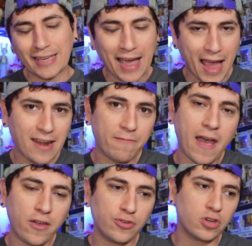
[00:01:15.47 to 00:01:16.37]
kind of
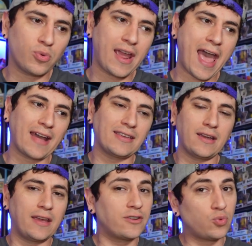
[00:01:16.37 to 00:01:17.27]
how you should react,
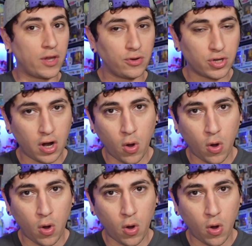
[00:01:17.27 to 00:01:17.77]
here's what you should